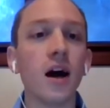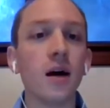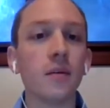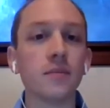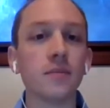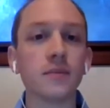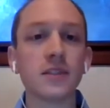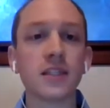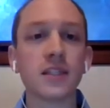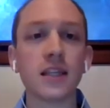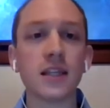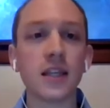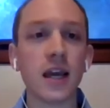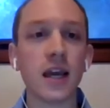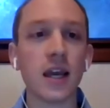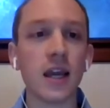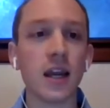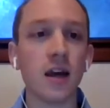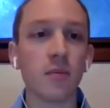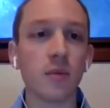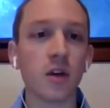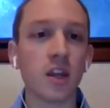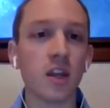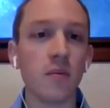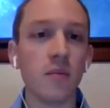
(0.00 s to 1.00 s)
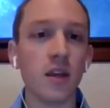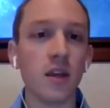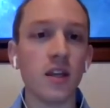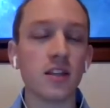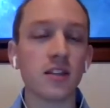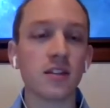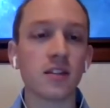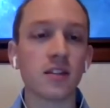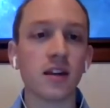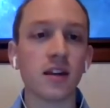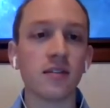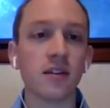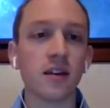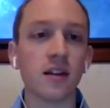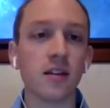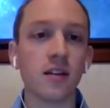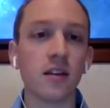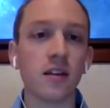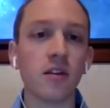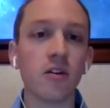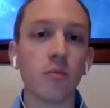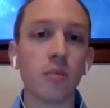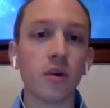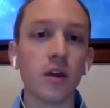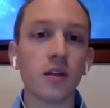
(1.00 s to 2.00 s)
Tonight, I'm going to be discussing a
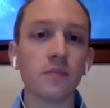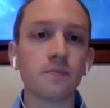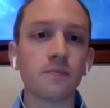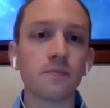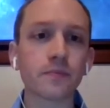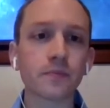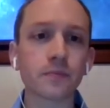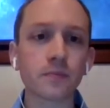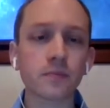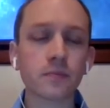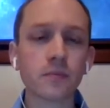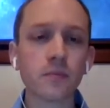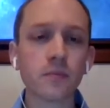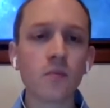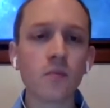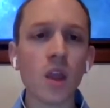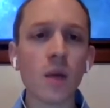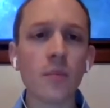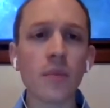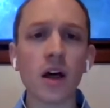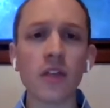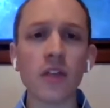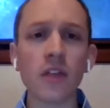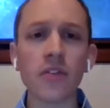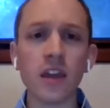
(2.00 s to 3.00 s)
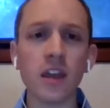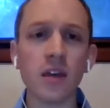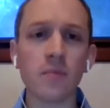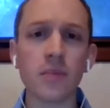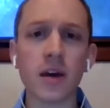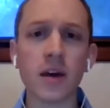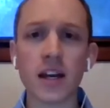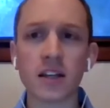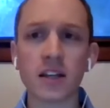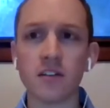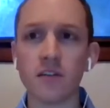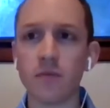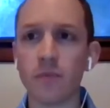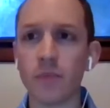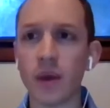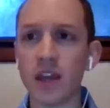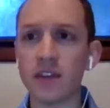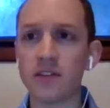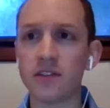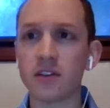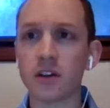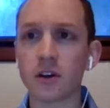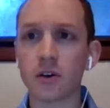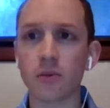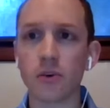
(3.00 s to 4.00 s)
little bit about the impact of
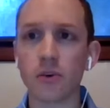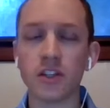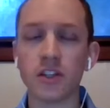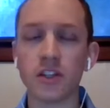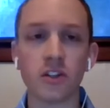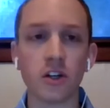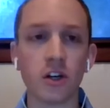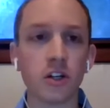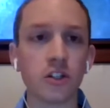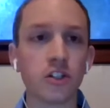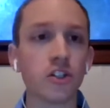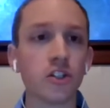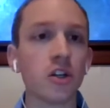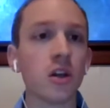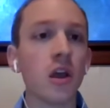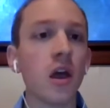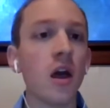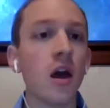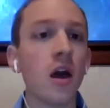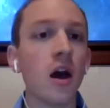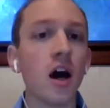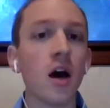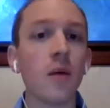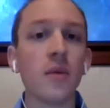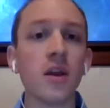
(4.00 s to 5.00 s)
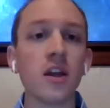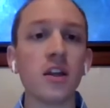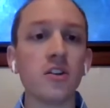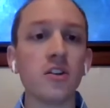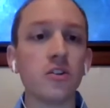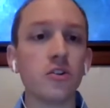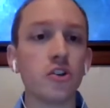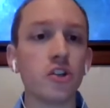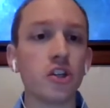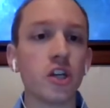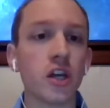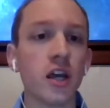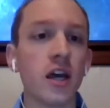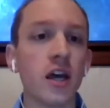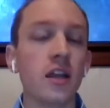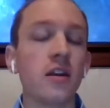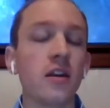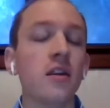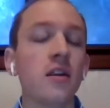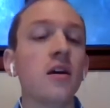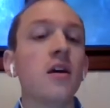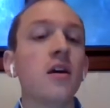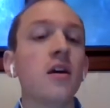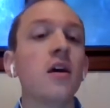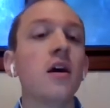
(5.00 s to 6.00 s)
basic research in Duchenne,